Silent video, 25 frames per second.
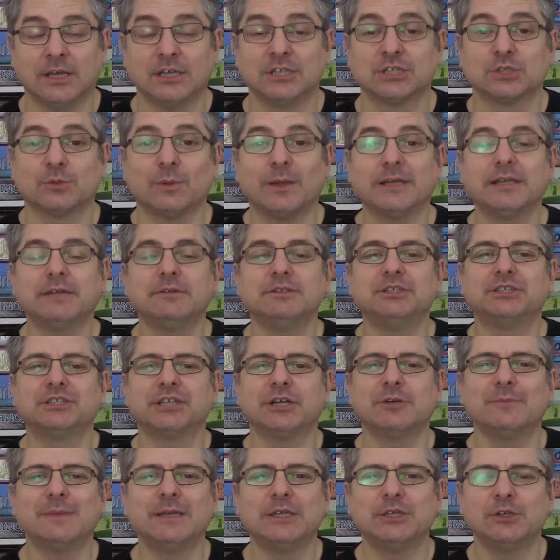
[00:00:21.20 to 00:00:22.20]
So why don't you
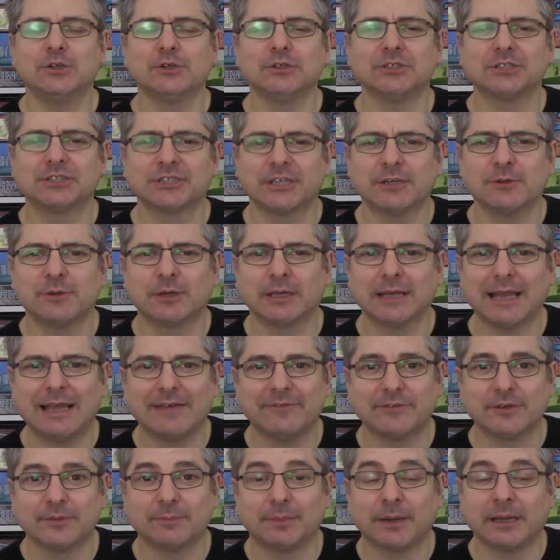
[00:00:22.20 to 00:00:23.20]
show me you're so
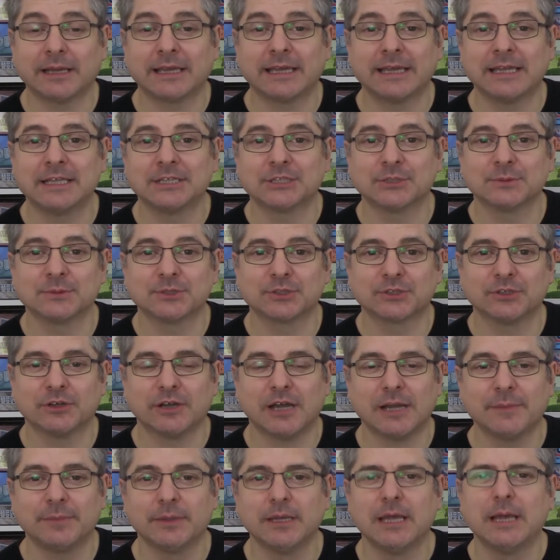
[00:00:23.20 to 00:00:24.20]
clever by hitting
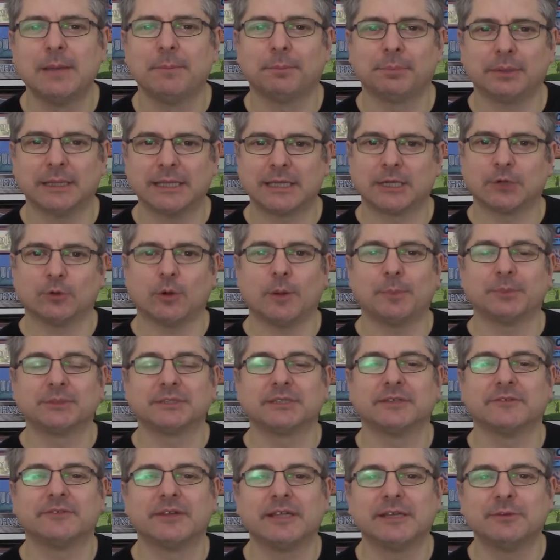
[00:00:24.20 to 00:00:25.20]
subscribe, play
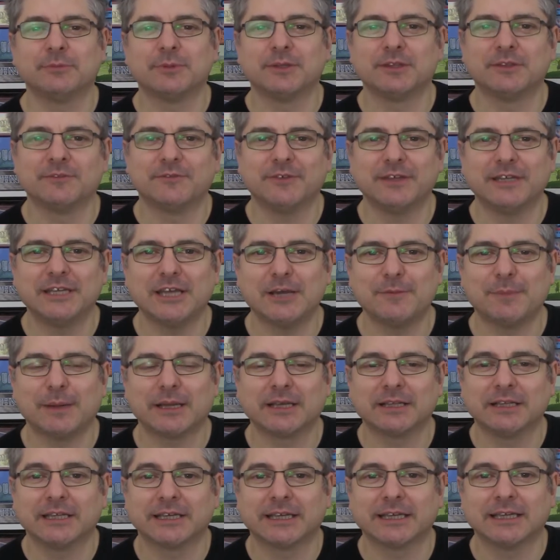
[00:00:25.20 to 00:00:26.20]
cooperatively with the video by
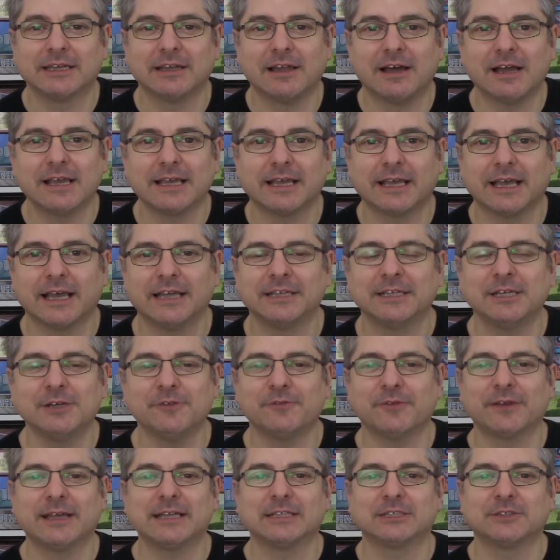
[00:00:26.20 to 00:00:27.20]
clicking like, and don't
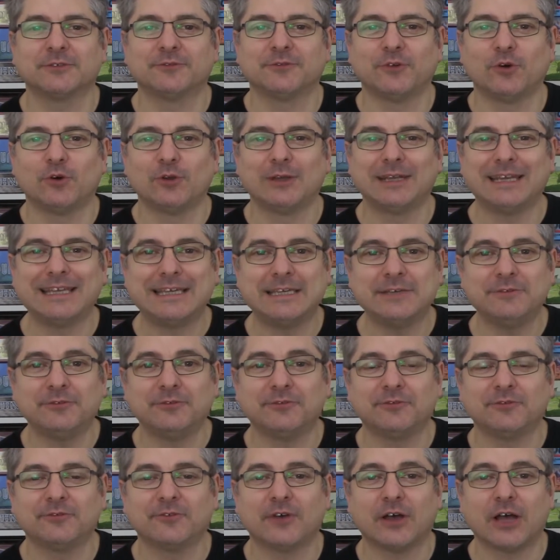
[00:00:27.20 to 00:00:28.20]
forget to forward
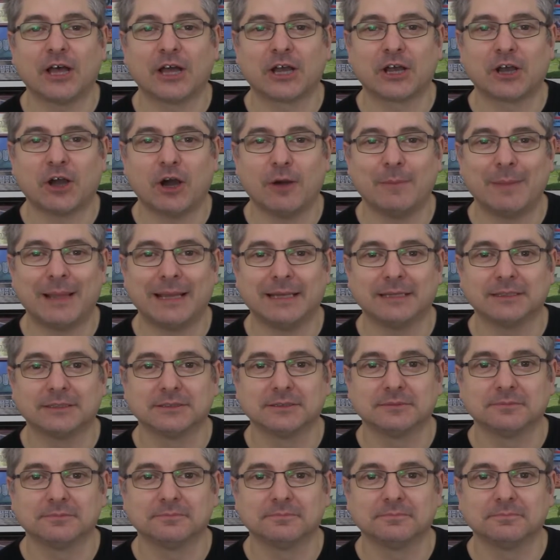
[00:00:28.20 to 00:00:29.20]
leave a comment.
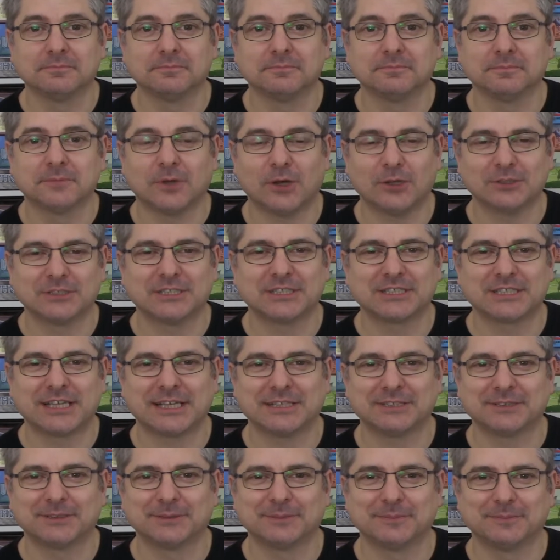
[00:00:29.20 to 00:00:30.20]
On to
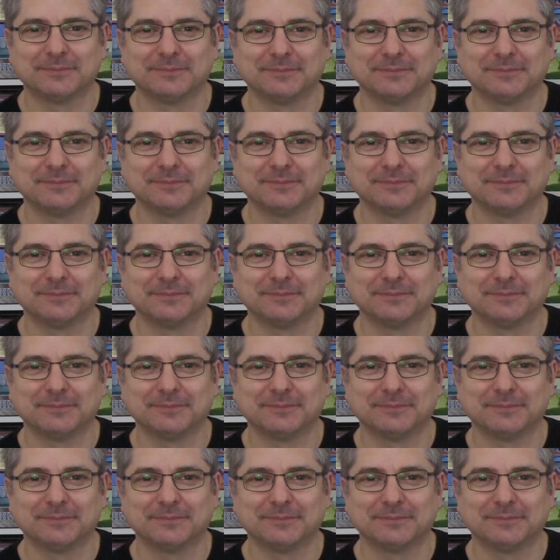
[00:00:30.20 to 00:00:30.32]
setup.